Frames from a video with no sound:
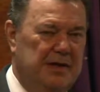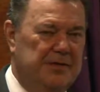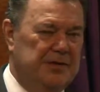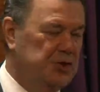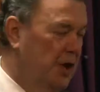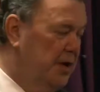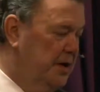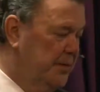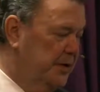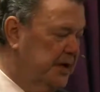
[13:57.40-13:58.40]
The children
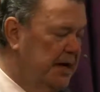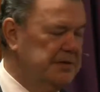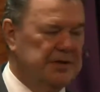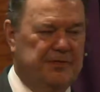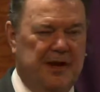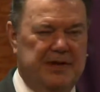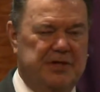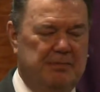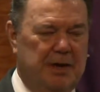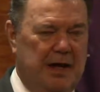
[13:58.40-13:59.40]
are partakers of flesh
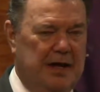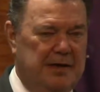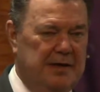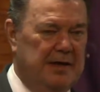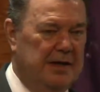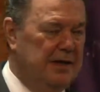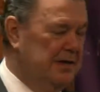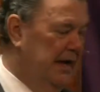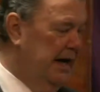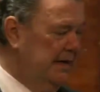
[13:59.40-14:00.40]
and blood.
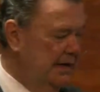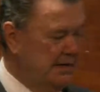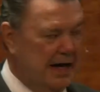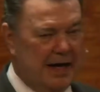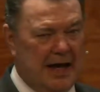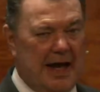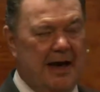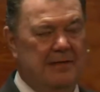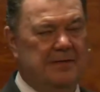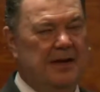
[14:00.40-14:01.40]
God does not
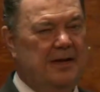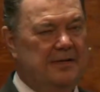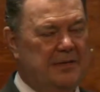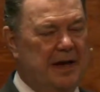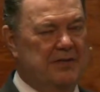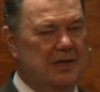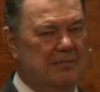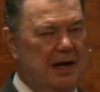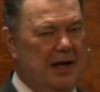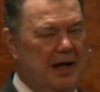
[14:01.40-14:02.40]
have flesh
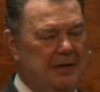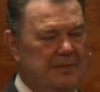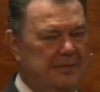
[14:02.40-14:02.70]
and blood.